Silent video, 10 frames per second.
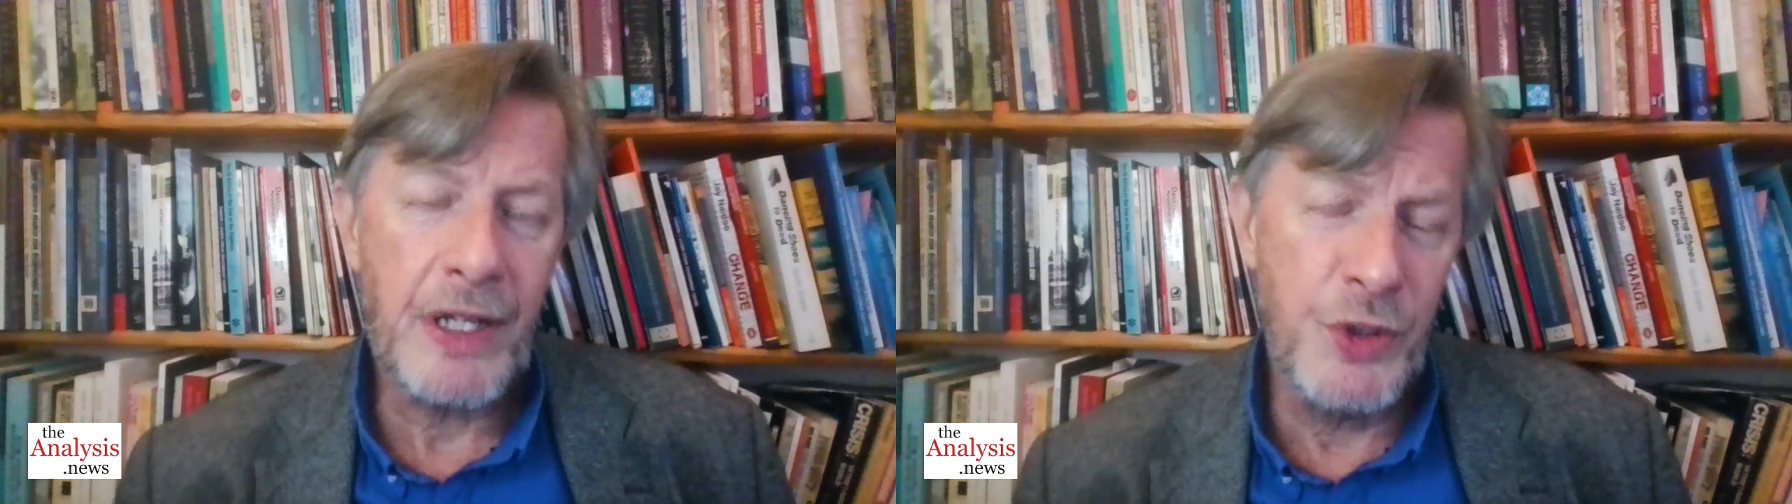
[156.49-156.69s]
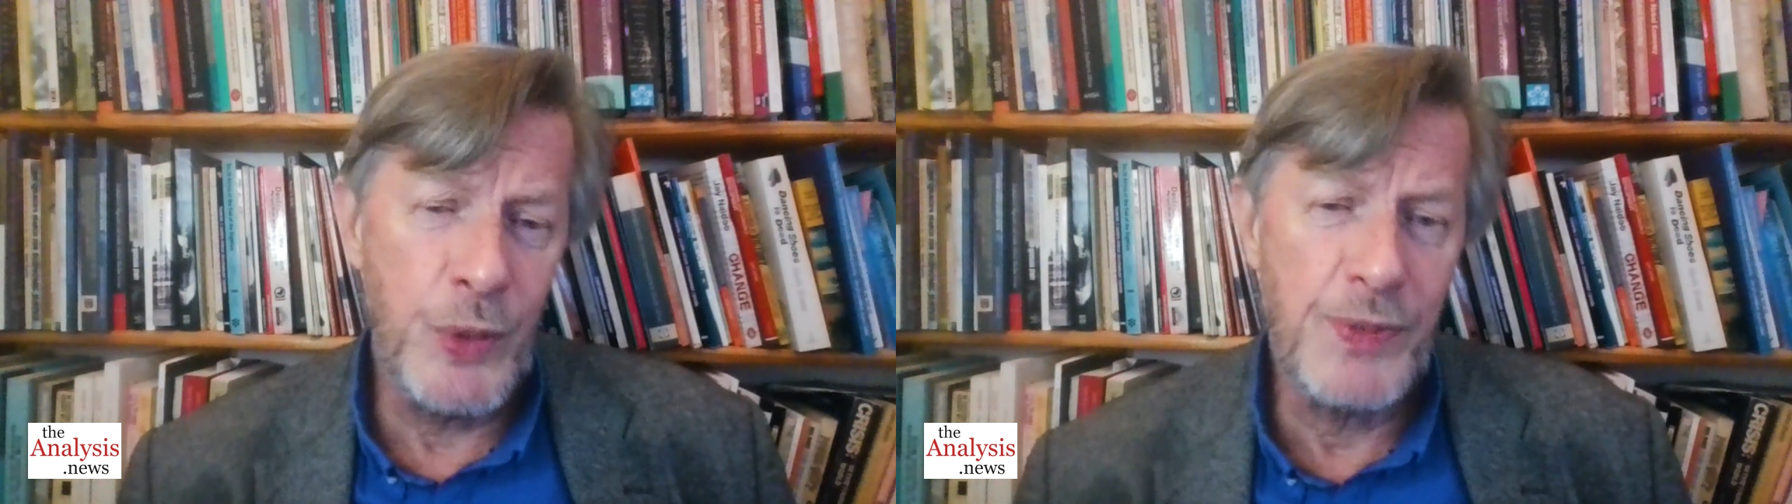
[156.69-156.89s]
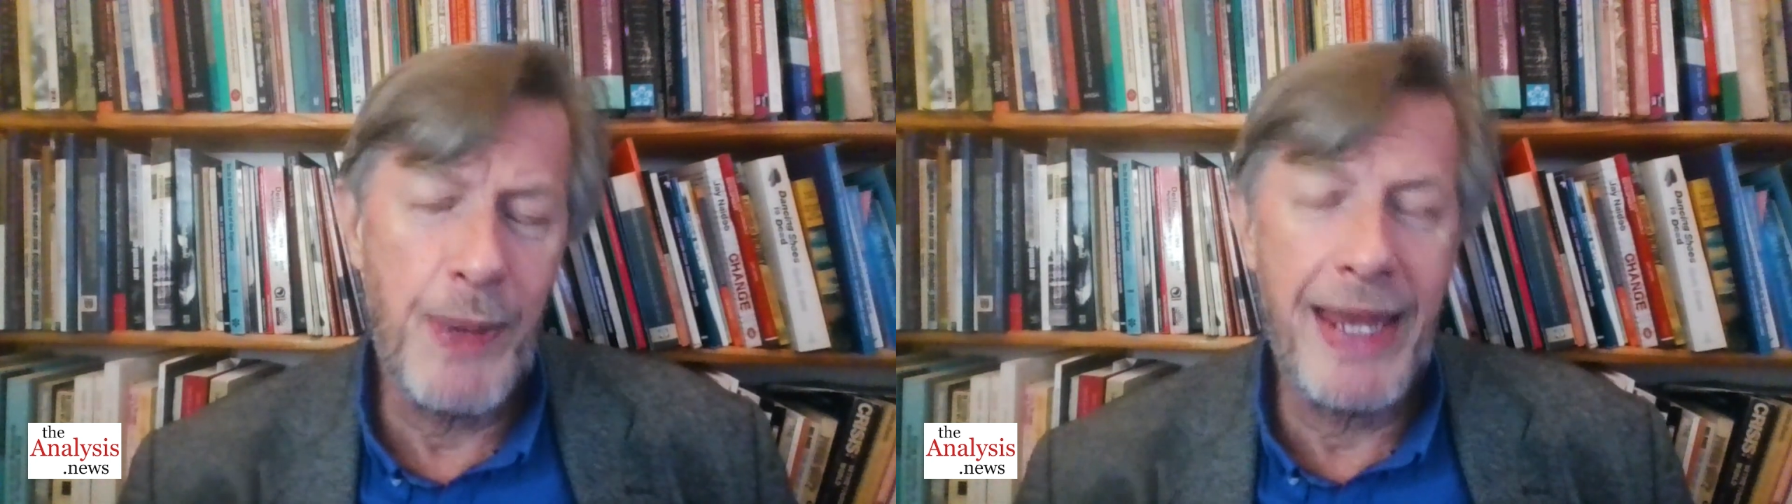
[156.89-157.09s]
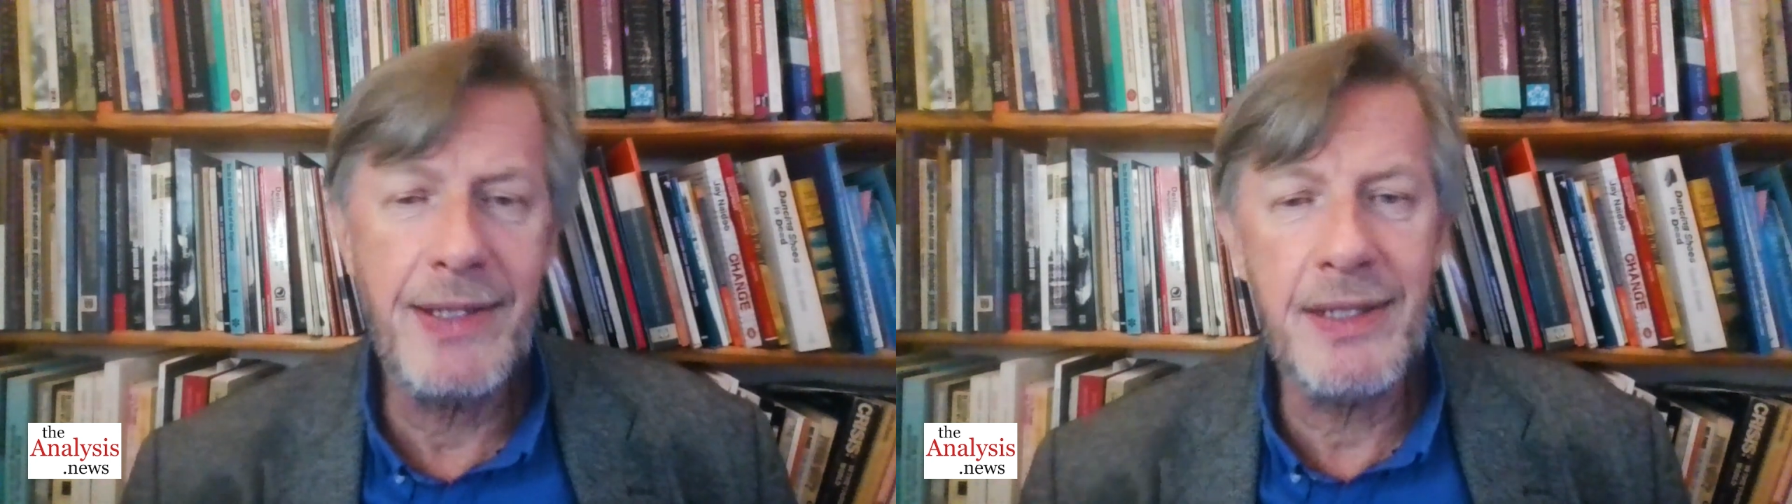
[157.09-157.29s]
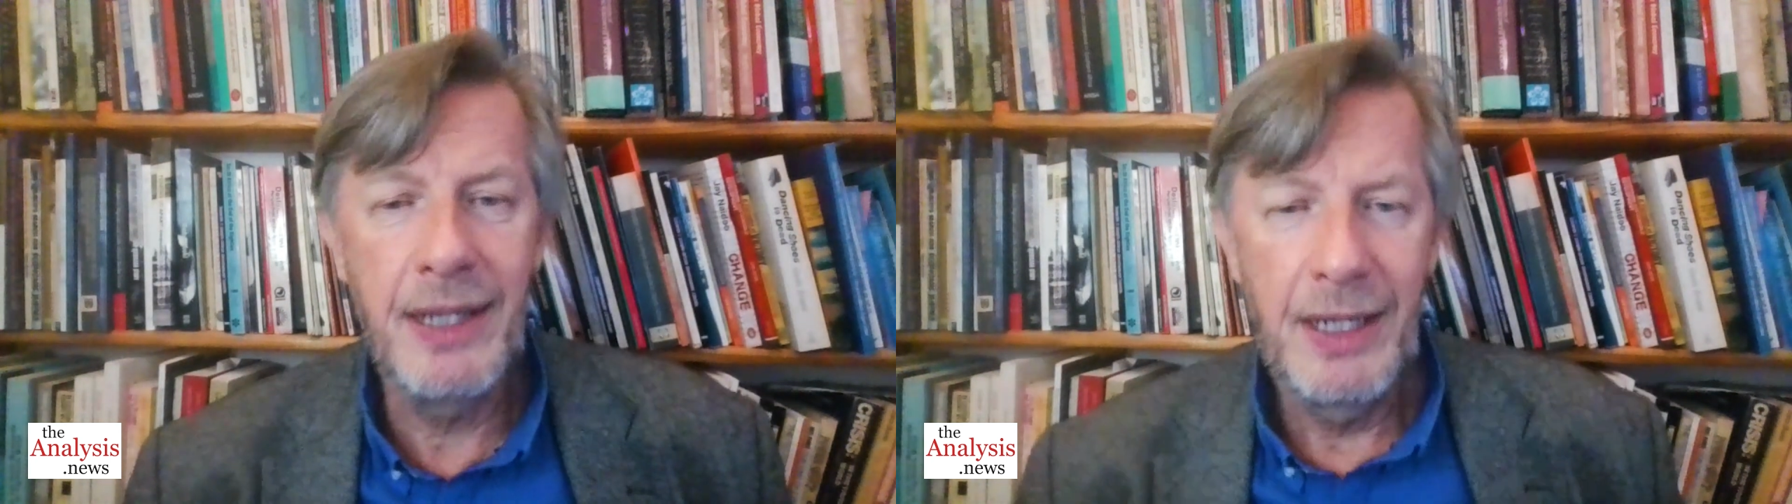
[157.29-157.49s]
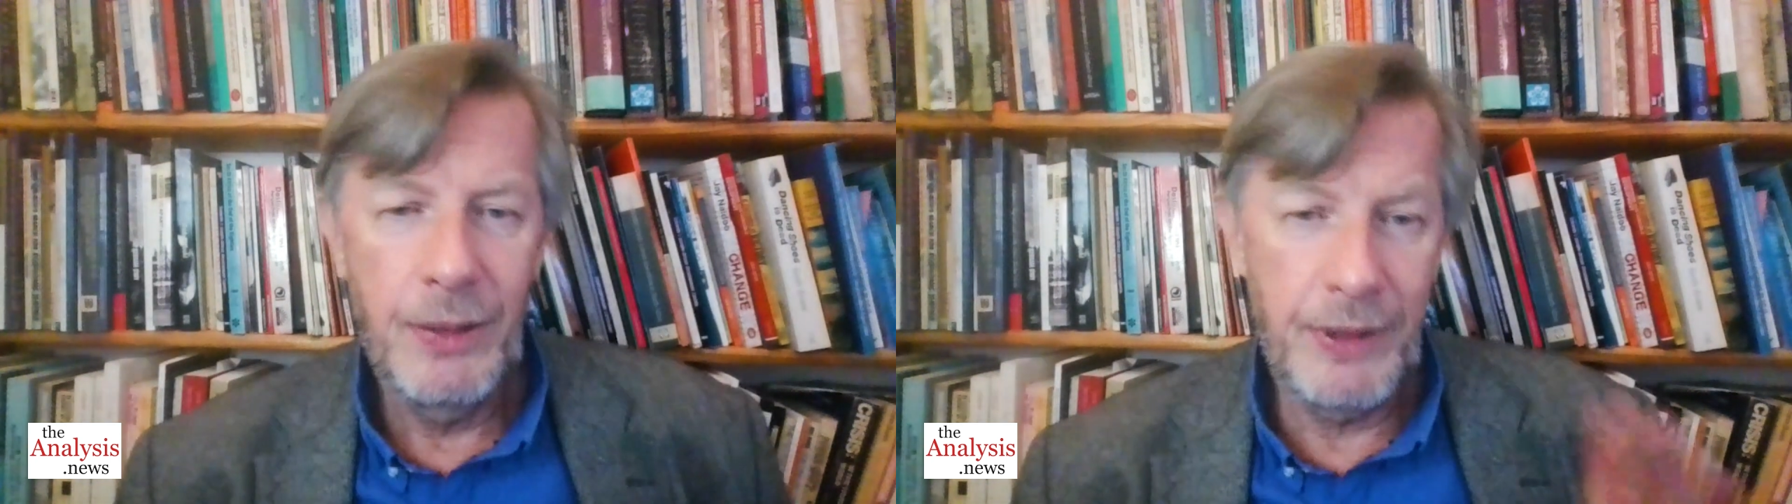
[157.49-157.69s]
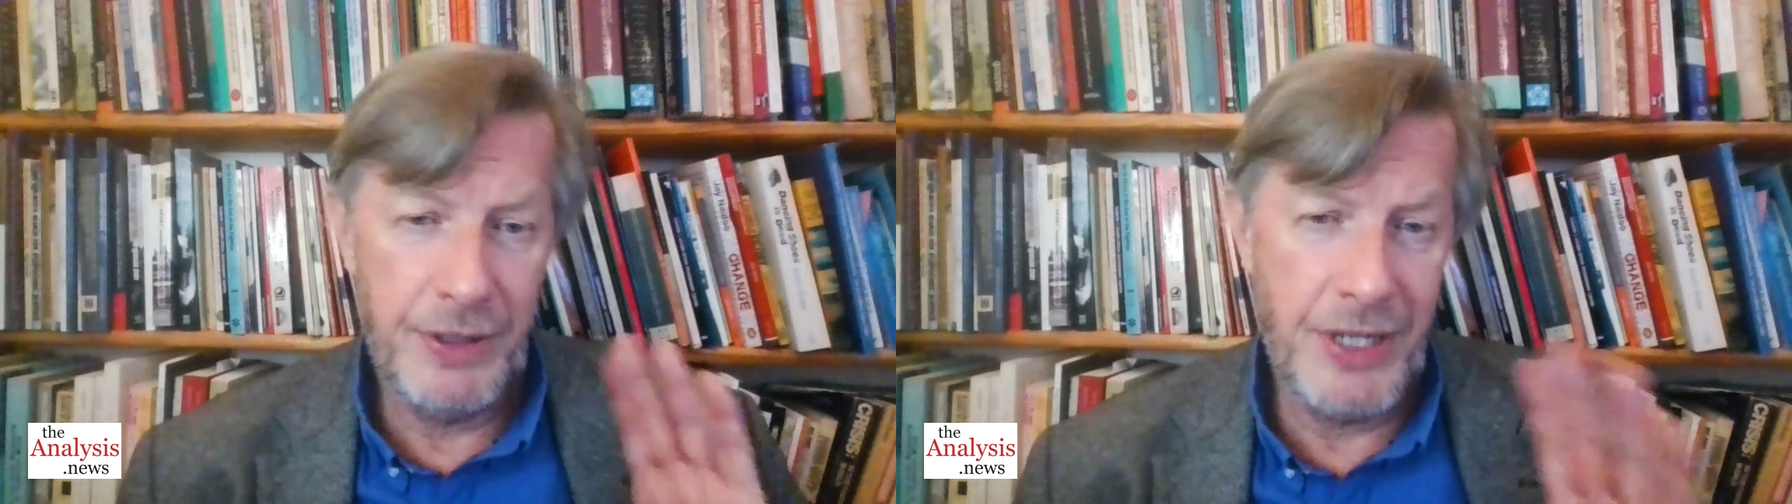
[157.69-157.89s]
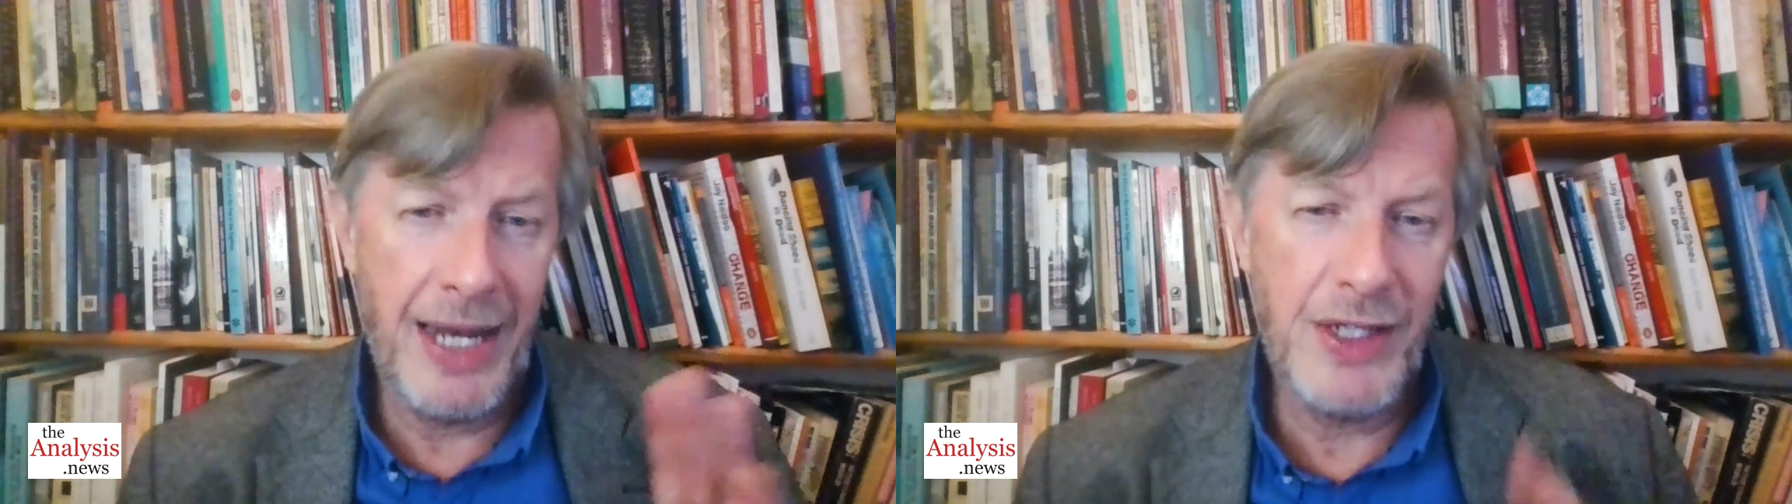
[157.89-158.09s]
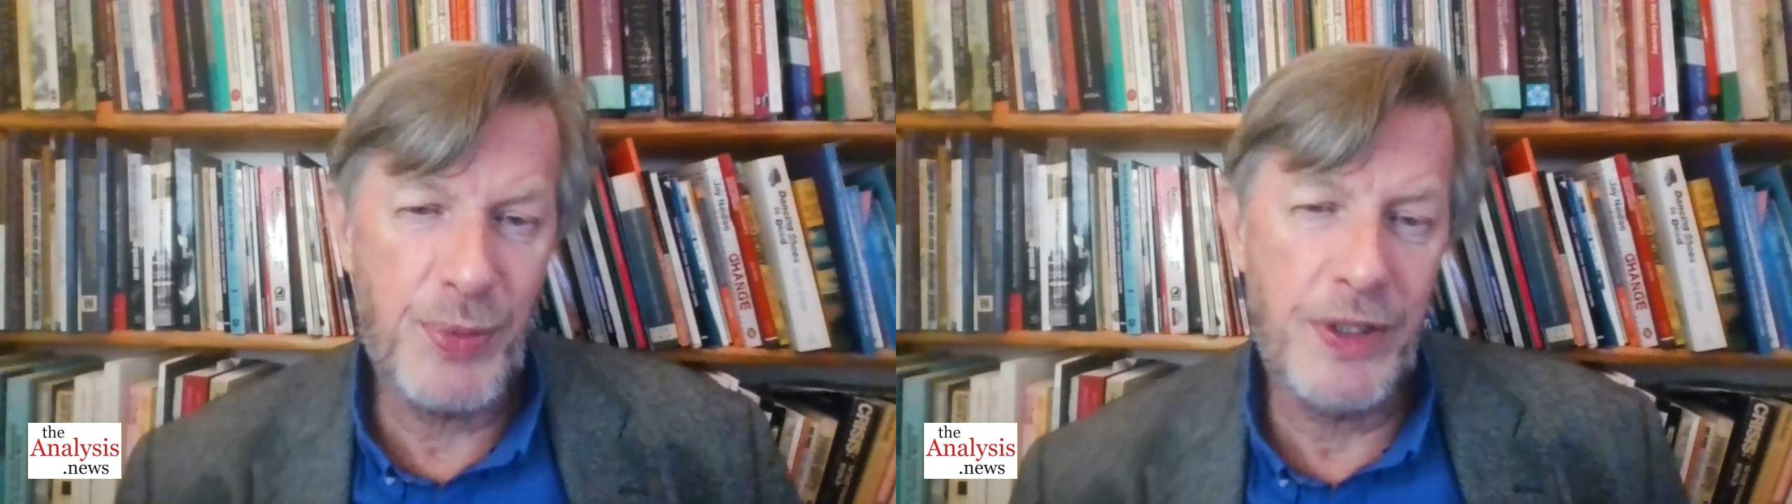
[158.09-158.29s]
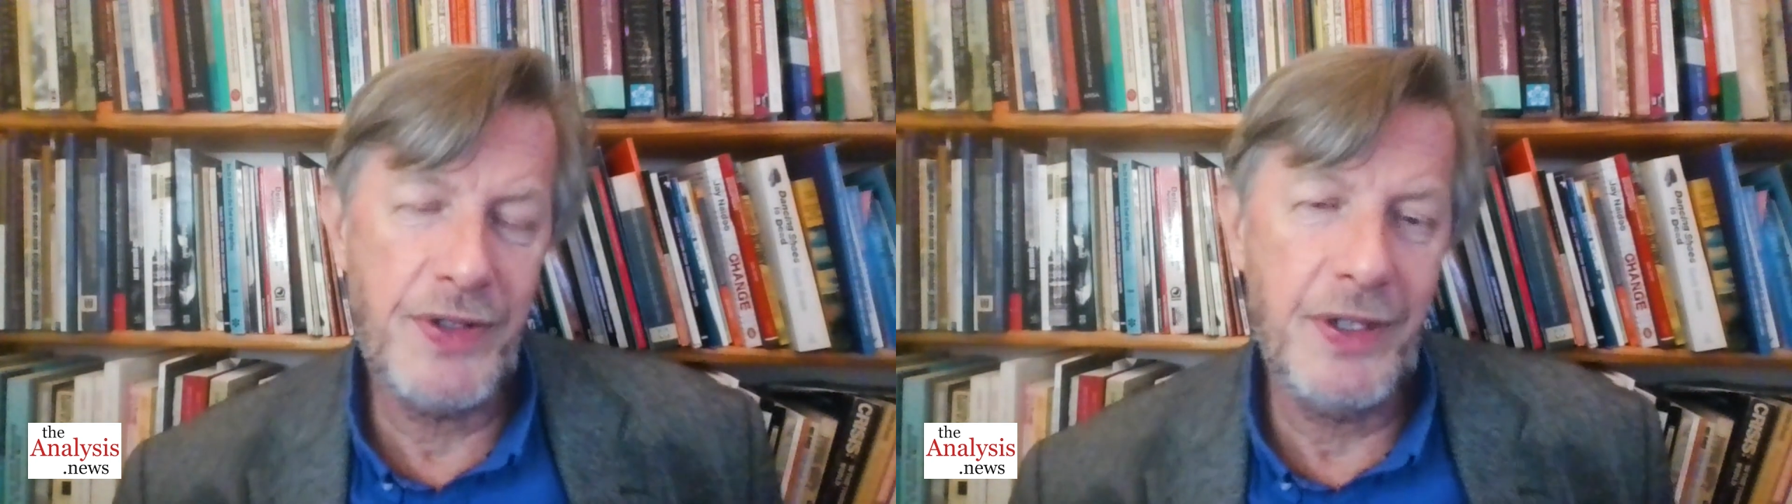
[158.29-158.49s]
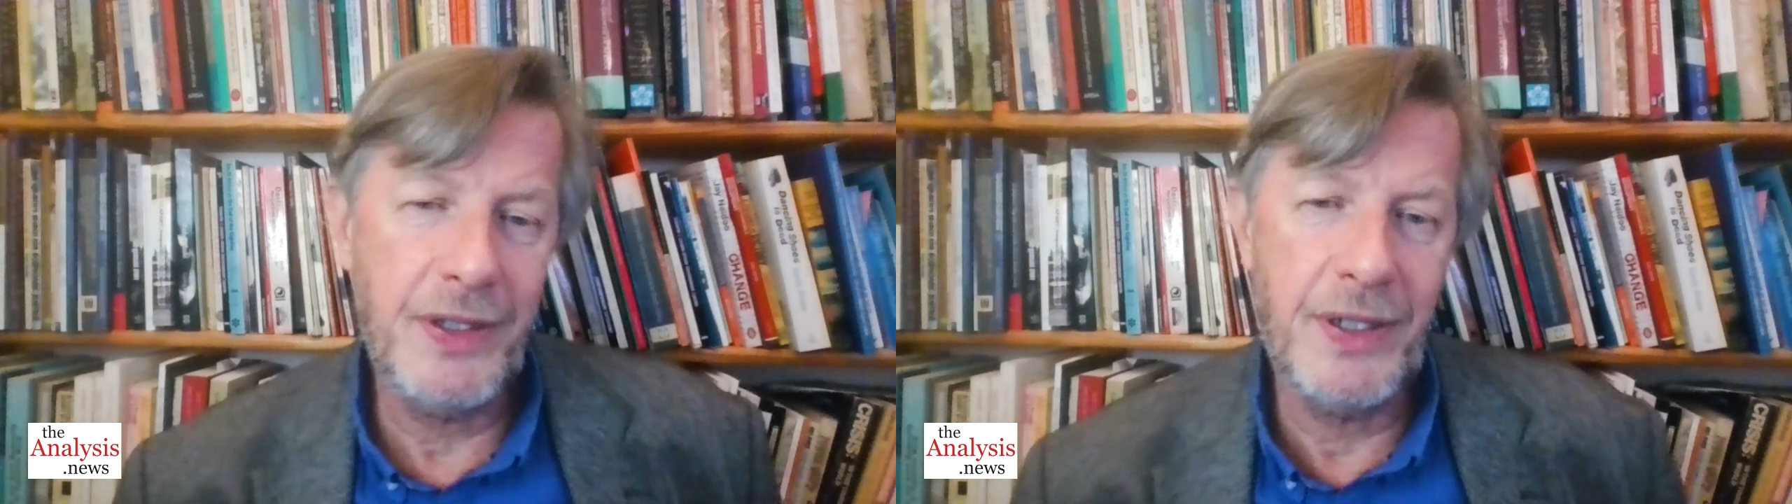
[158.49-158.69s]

Swiss-based, with the Johannesburg Stock